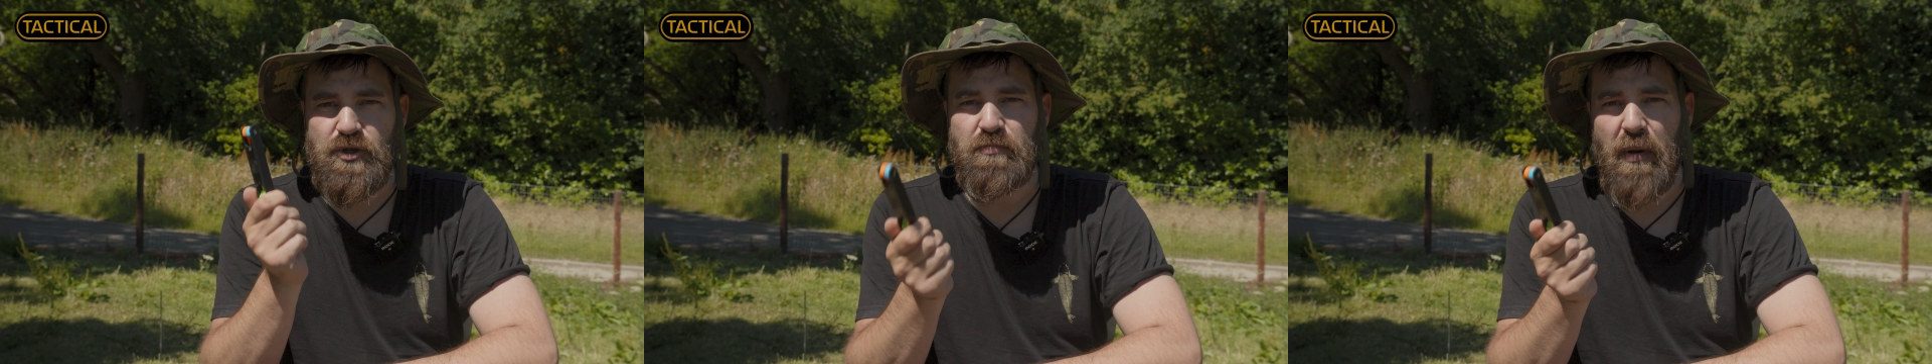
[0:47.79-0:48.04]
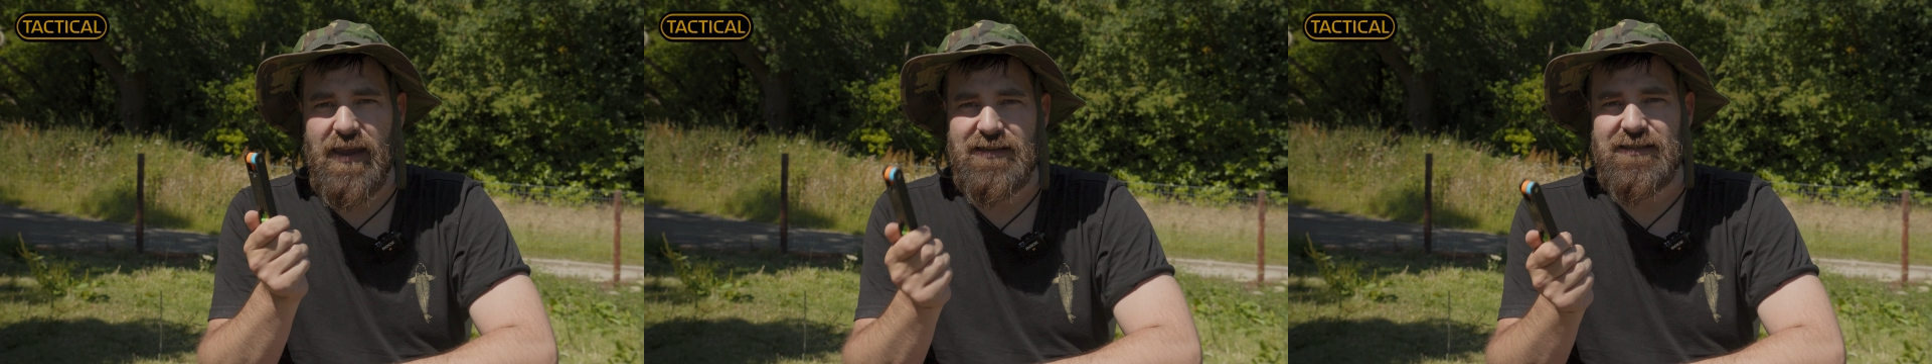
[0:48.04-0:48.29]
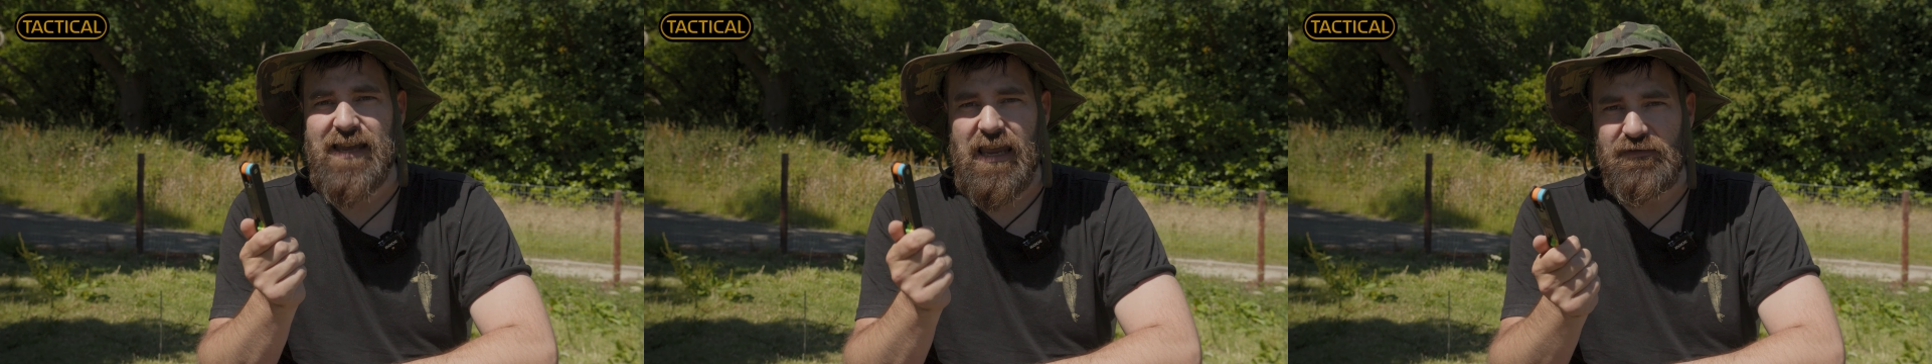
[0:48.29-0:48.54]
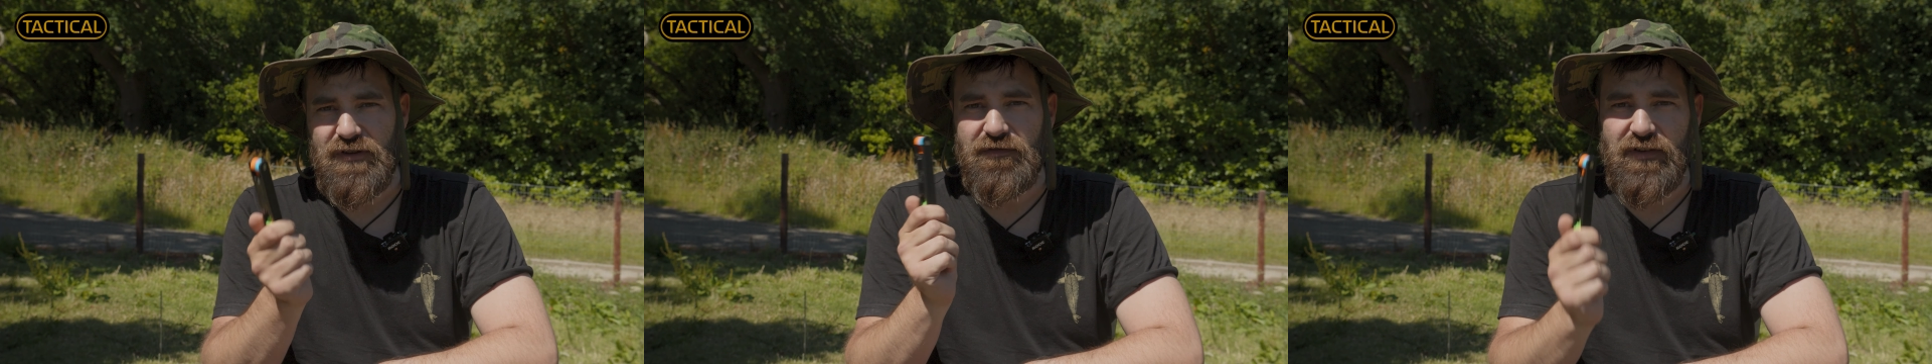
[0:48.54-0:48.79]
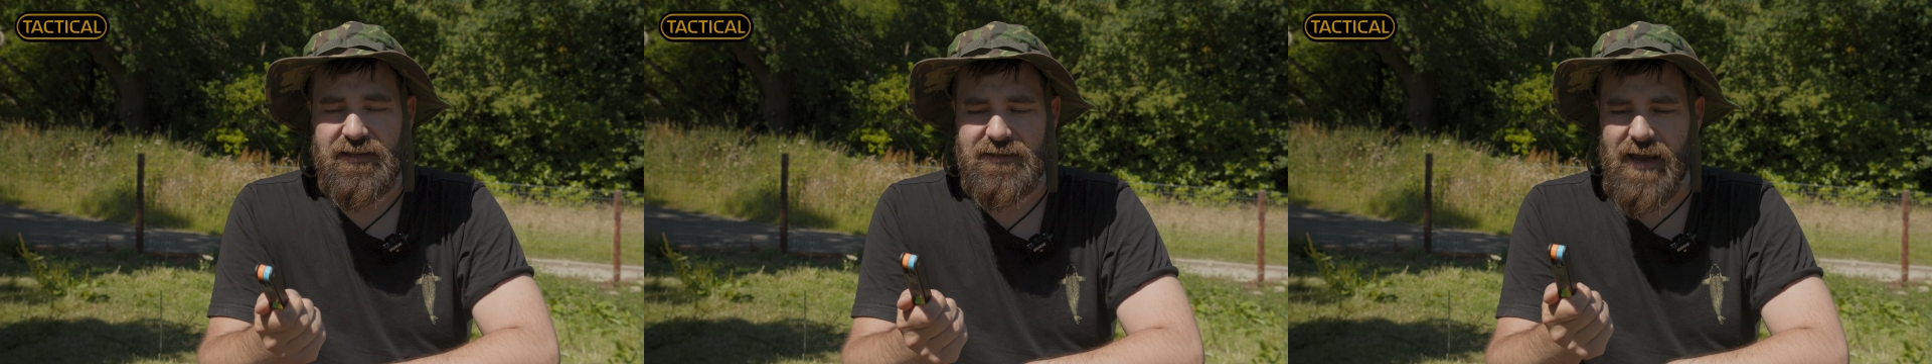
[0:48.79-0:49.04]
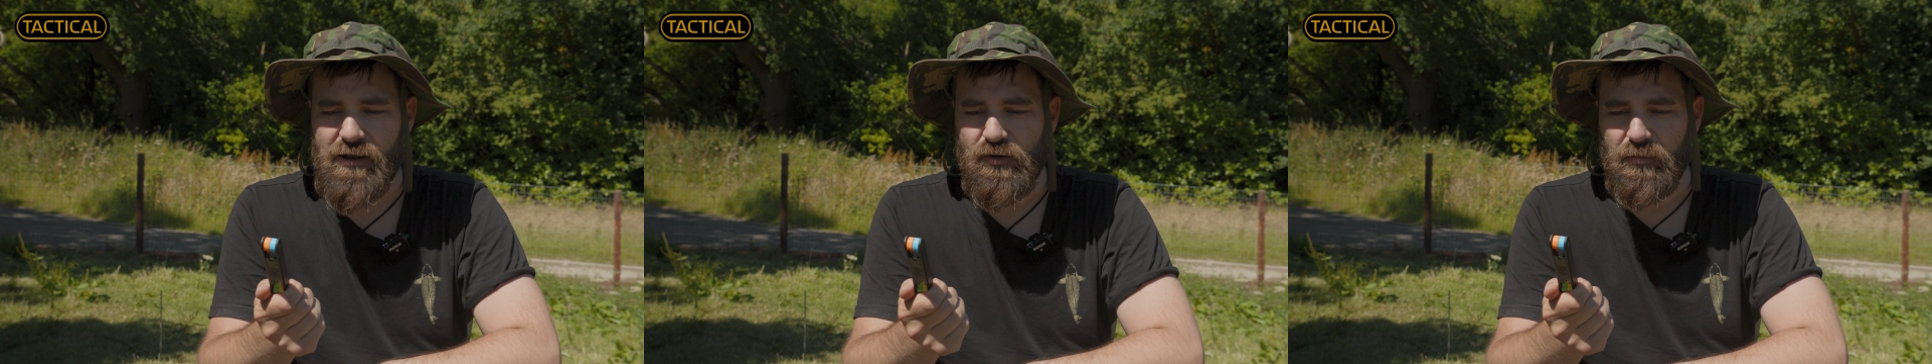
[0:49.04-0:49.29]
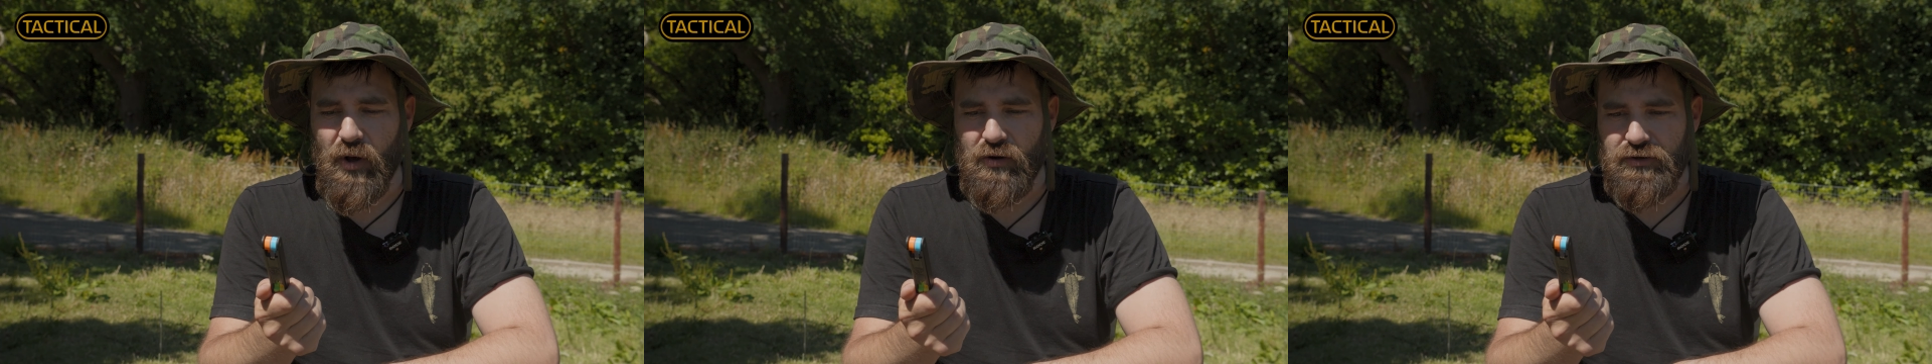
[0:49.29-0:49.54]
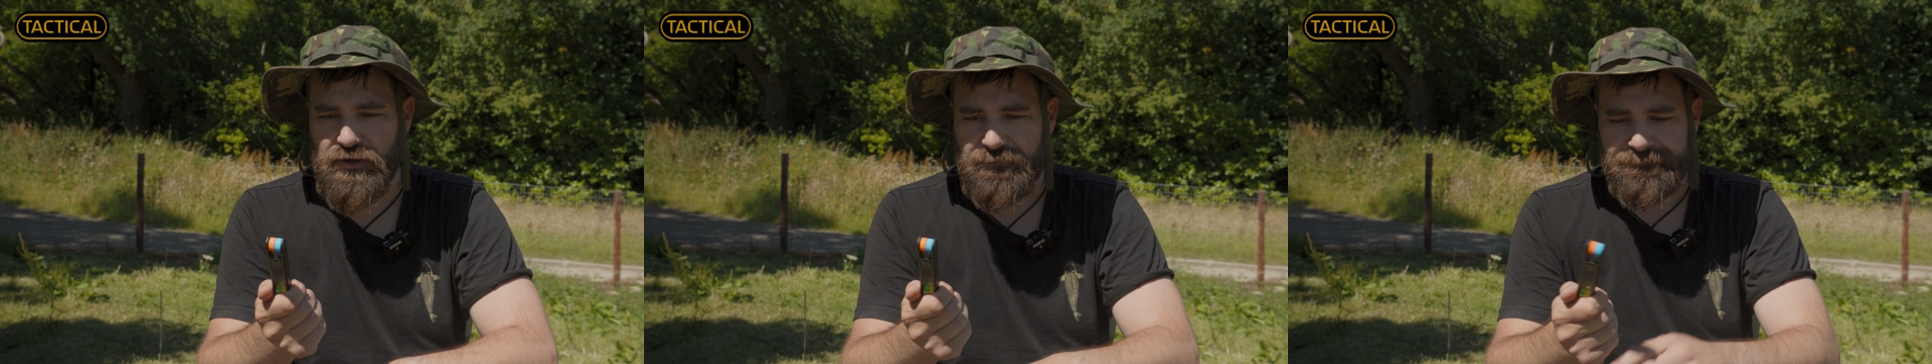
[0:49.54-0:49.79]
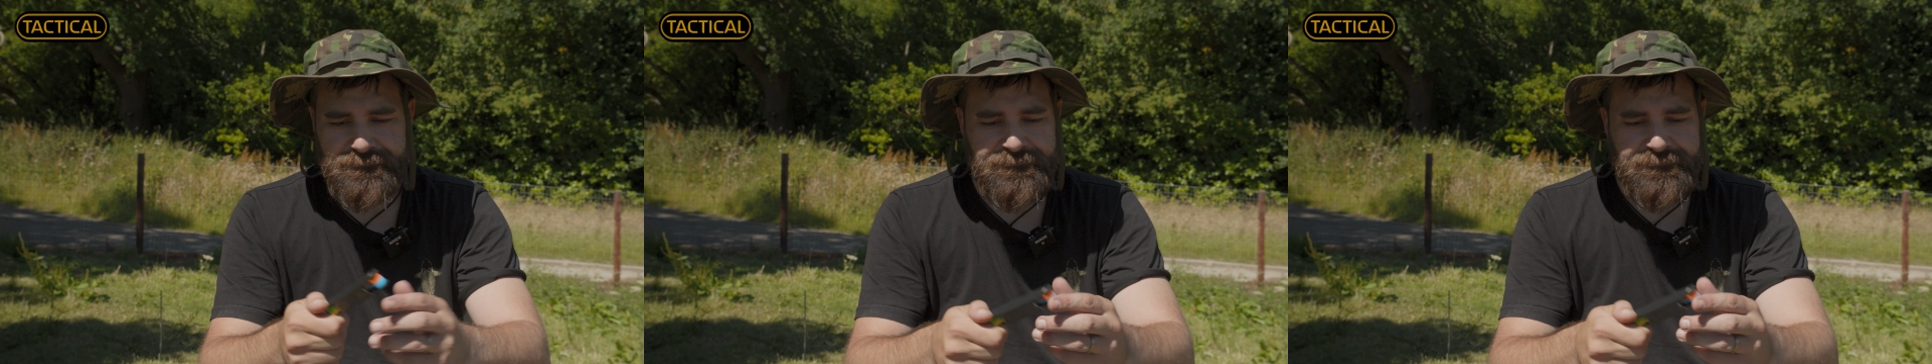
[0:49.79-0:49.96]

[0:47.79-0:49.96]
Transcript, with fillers: space saver for your tackle box.